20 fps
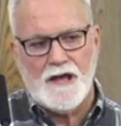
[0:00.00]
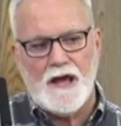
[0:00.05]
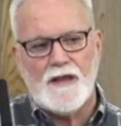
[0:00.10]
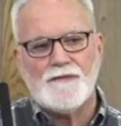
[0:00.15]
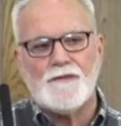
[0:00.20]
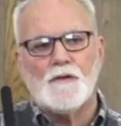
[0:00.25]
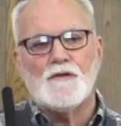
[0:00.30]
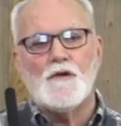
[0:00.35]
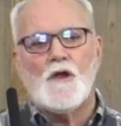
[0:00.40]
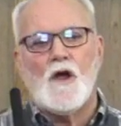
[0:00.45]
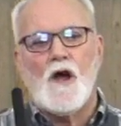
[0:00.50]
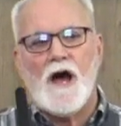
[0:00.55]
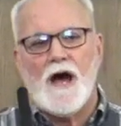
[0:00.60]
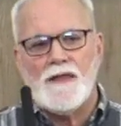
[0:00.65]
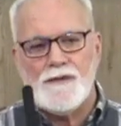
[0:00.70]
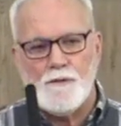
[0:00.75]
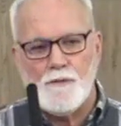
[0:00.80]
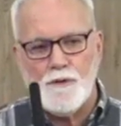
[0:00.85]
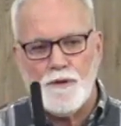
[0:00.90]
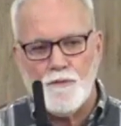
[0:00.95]
the law
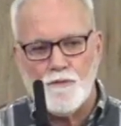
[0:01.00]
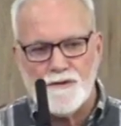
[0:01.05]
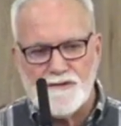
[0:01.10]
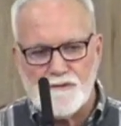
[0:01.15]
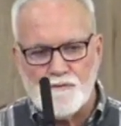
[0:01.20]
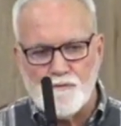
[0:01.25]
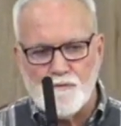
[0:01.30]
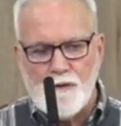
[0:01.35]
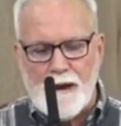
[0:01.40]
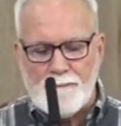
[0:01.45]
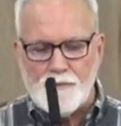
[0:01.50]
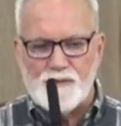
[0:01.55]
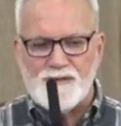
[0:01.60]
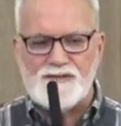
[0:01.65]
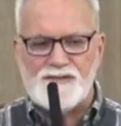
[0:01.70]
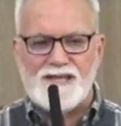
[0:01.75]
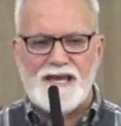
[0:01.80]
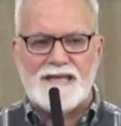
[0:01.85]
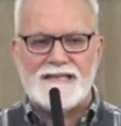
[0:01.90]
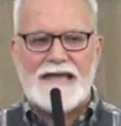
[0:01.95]
that would re-
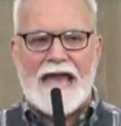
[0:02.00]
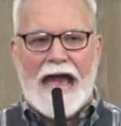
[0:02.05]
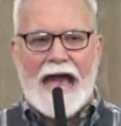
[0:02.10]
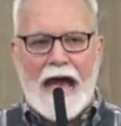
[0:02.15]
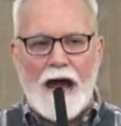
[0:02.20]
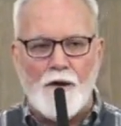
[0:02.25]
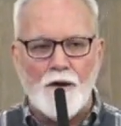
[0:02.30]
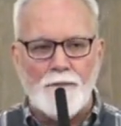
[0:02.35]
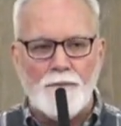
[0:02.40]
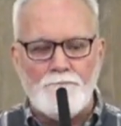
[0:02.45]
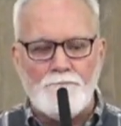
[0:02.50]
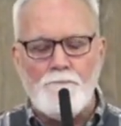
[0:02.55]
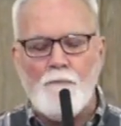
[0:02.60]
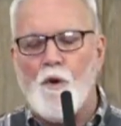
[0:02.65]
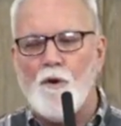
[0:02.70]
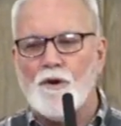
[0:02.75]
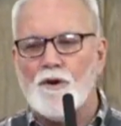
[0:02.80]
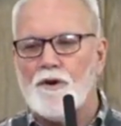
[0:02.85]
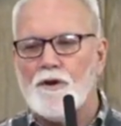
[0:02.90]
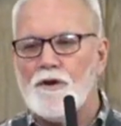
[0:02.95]
represent our
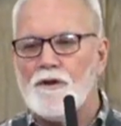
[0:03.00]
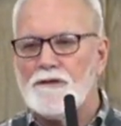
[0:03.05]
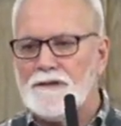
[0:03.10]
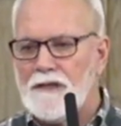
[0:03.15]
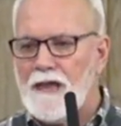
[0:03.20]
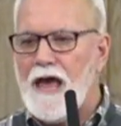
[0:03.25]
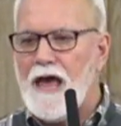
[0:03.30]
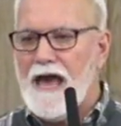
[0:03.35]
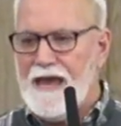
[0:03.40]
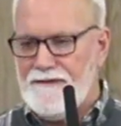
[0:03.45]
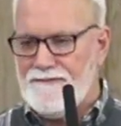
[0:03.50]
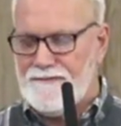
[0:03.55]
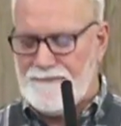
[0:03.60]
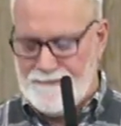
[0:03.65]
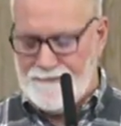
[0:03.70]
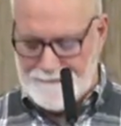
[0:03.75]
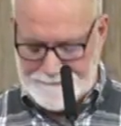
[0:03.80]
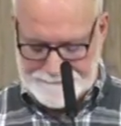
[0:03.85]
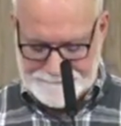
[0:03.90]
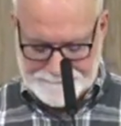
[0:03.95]
moral life.
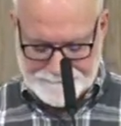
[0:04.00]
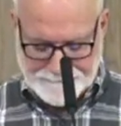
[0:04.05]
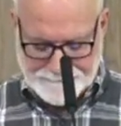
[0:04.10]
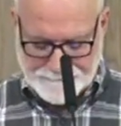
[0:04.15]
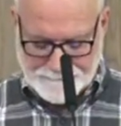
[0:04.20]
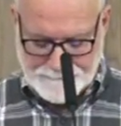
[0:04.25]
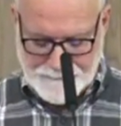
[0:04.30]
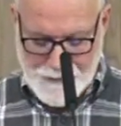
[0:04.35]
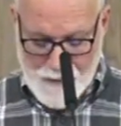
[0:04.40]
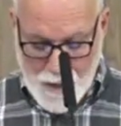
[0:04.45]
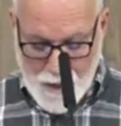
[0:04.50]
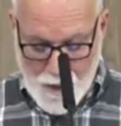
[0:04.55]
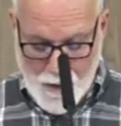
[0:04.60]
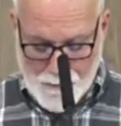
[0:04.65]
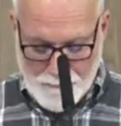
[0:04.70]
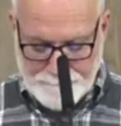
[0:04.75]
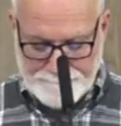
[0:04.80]
No,